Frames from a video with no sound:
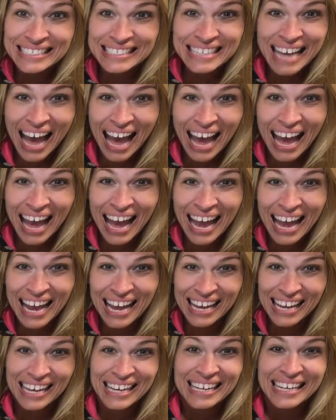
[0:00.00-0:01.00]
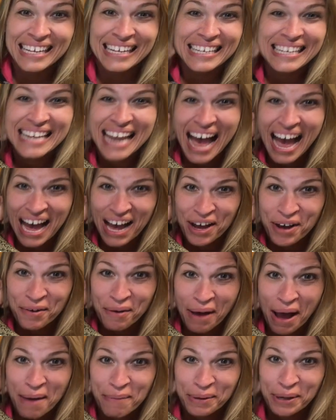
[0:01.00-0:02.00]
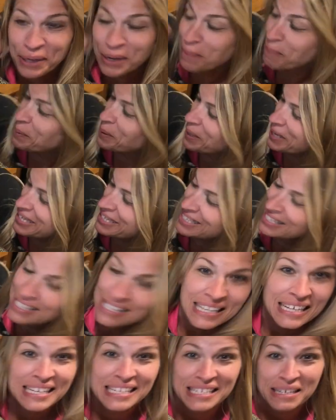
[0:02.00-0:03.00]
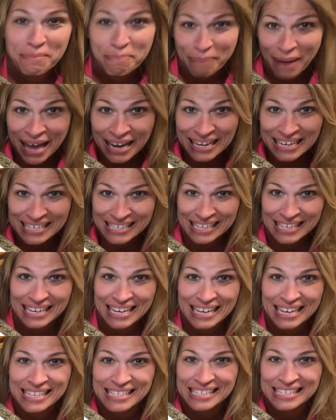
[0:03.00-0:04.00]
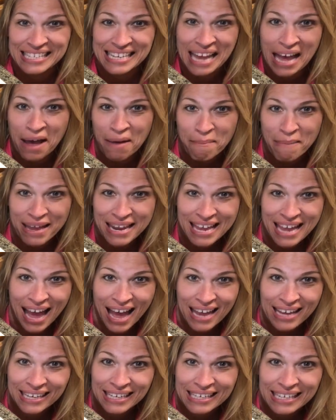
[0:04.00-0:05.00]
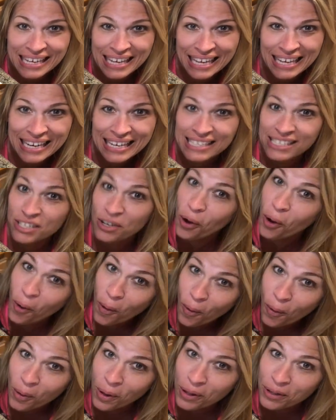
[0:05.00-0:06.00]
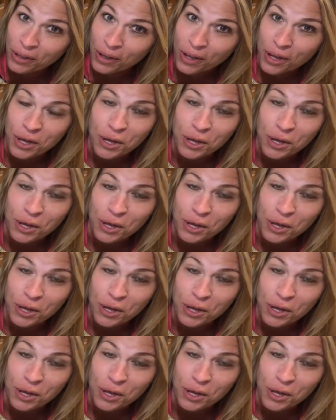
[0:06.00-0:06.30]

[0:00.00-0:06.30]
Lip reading: Yay! Now I'm gonna put some pennies in it and see how many I can get it to hold